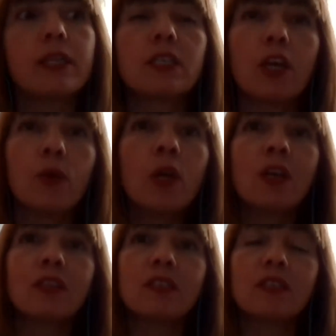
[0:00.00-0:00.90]
So
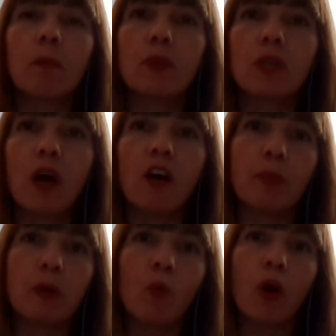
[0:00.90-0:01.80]
this is something that I've
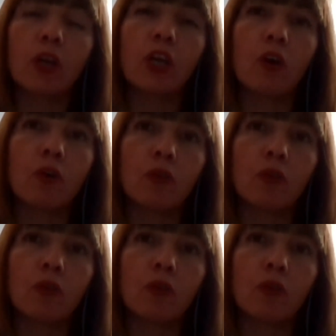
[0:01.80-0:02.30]
been working